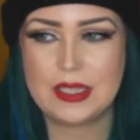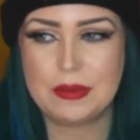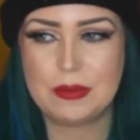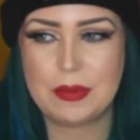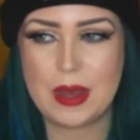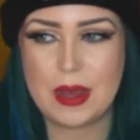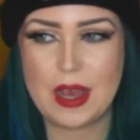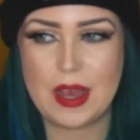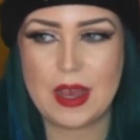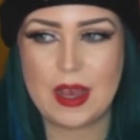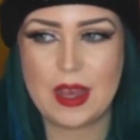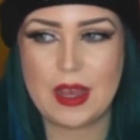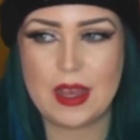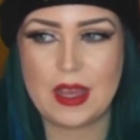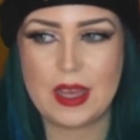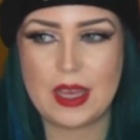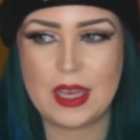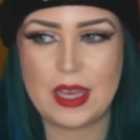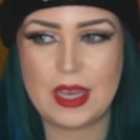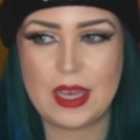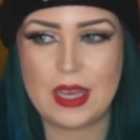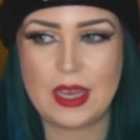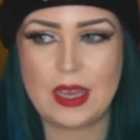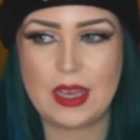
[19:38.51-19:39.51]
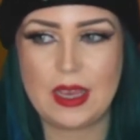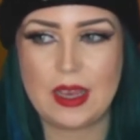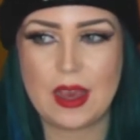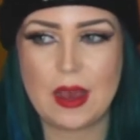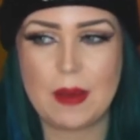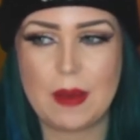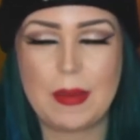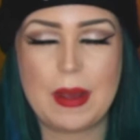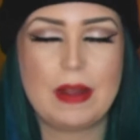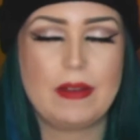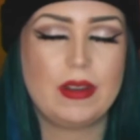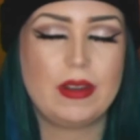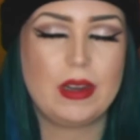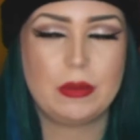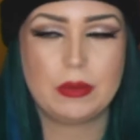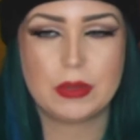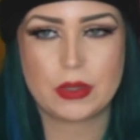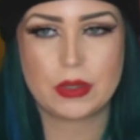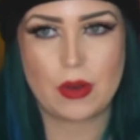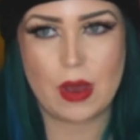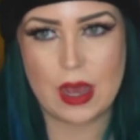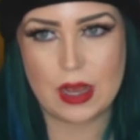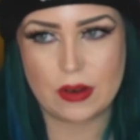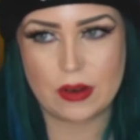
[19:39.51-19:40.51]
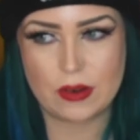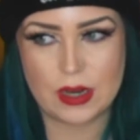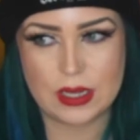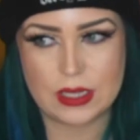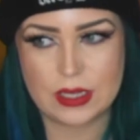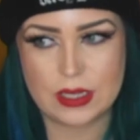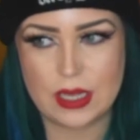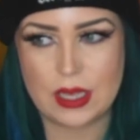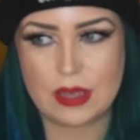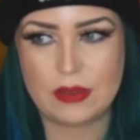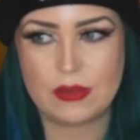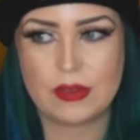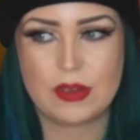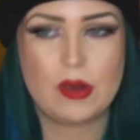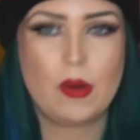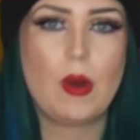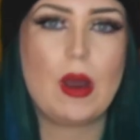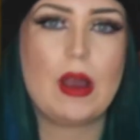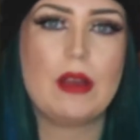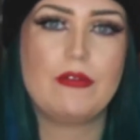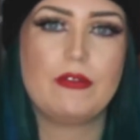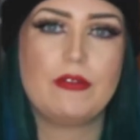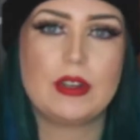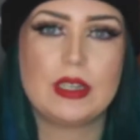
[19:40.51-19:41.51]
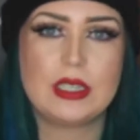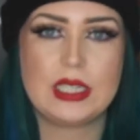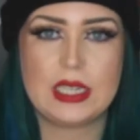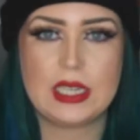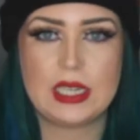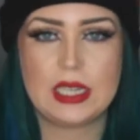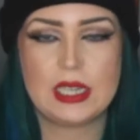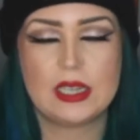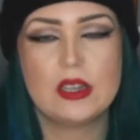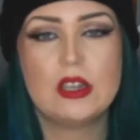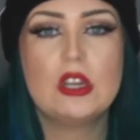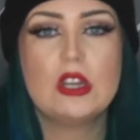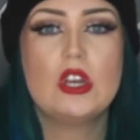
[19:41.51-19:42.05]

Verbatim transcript: but he apparently was quite aggressive and quite threatening